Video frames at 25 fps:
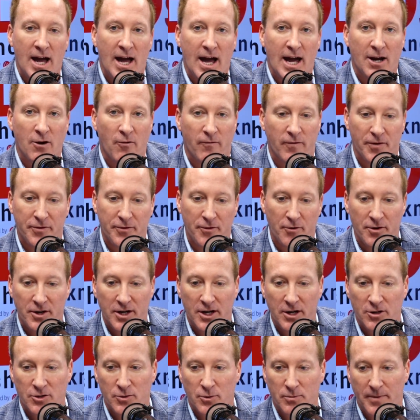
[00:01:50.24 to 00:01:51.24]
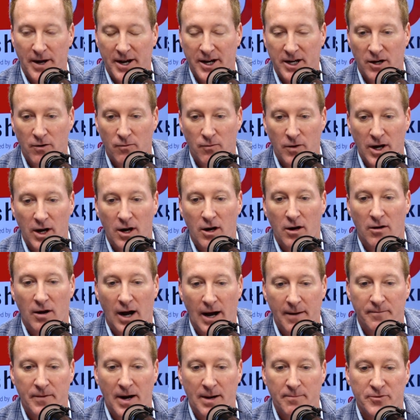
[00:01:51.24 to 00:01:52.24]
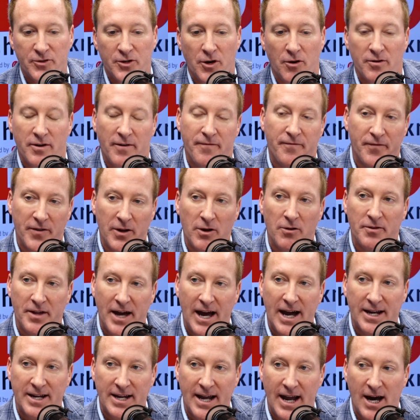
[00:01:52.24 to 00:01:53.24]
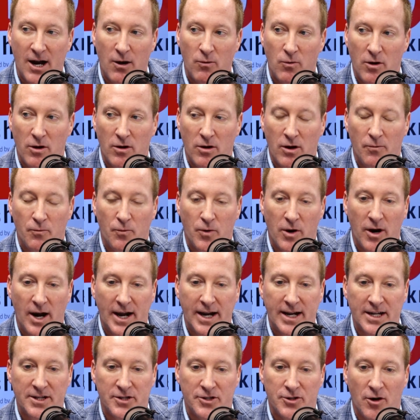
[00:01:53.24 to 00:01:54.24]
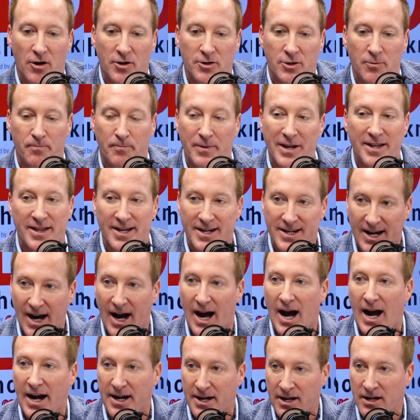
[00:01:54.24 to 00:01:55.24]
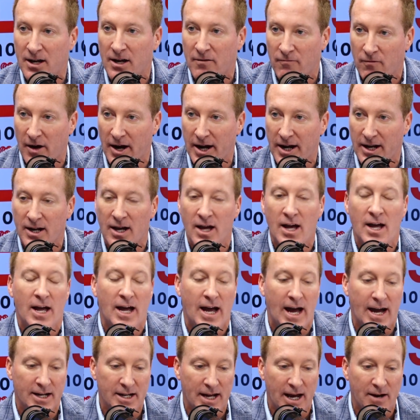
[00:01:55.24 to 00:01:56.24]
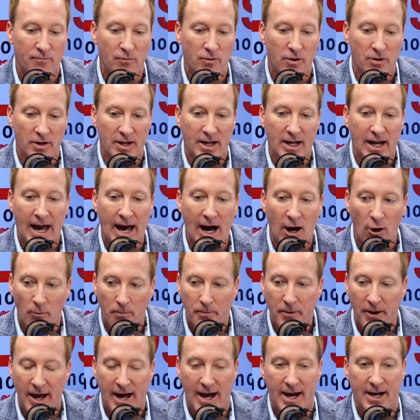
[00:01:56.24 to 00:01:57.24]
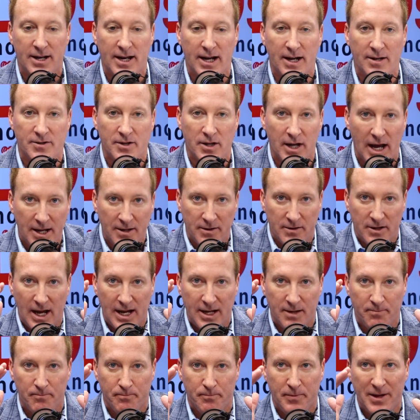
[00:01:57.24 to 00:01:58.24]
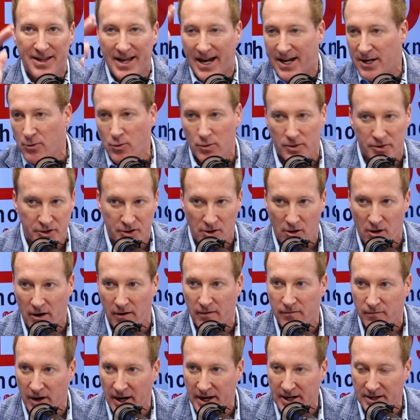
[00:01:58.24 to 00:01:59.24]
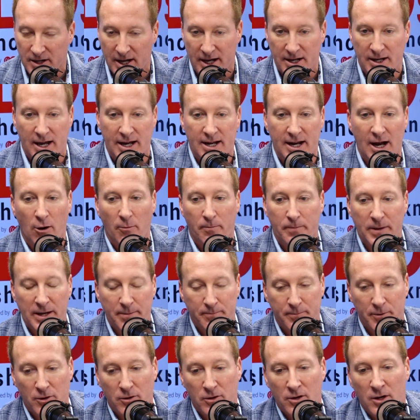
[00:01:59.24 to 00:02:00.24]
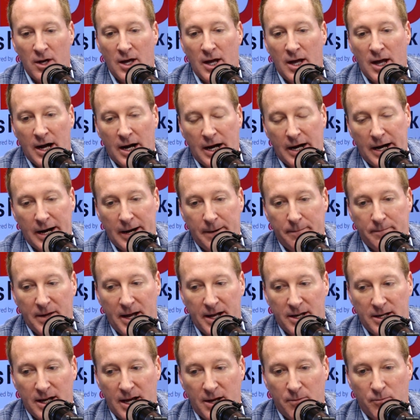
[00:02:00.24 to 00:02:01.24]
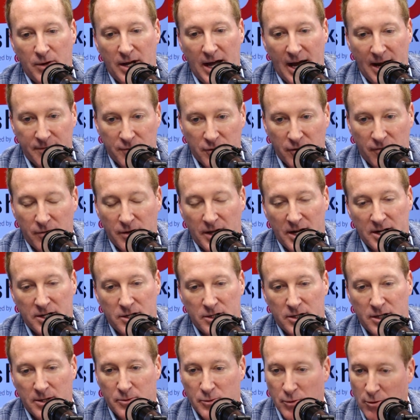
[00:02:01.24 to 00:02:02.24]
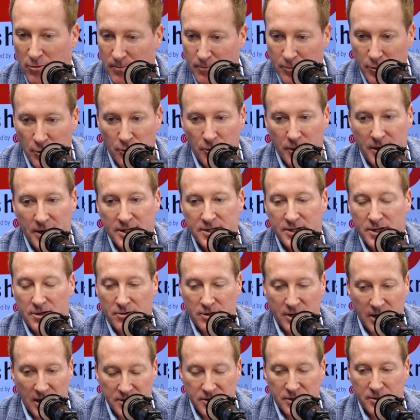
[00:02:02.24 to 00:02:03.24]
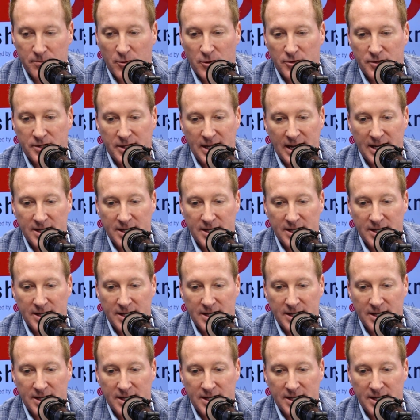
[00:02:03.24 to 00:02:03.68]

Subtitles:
And over 30 years with my career, I'm starting to feel that now, where I can start to be the guide, right? And really help and be that North Star, right? And help people. And we have good relationships with our employees and our customers, and